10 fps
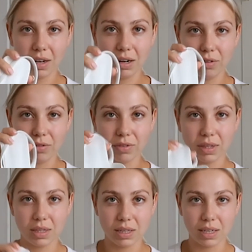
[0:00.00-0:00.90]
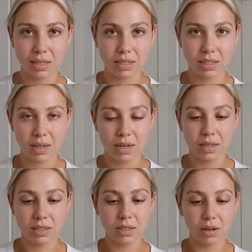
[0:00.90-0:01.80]
I love this
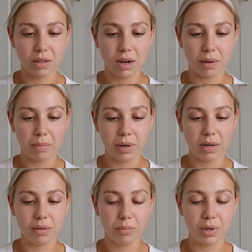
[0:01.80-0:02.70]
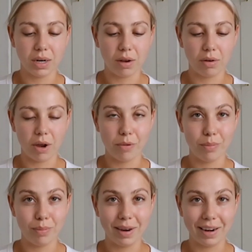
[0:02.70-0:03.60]
style that like Manolo
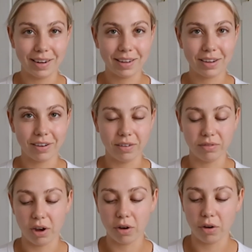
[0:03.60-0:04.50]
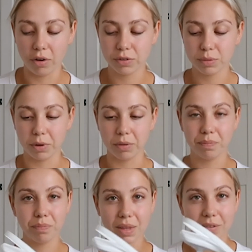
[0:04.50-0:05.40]
Blahnik kind of knockoffs but
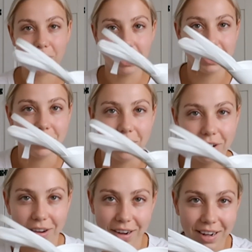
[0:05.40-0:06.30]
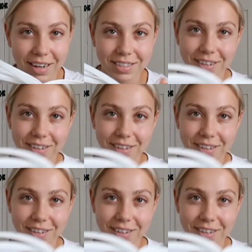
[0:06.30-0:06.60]
they've got a tiny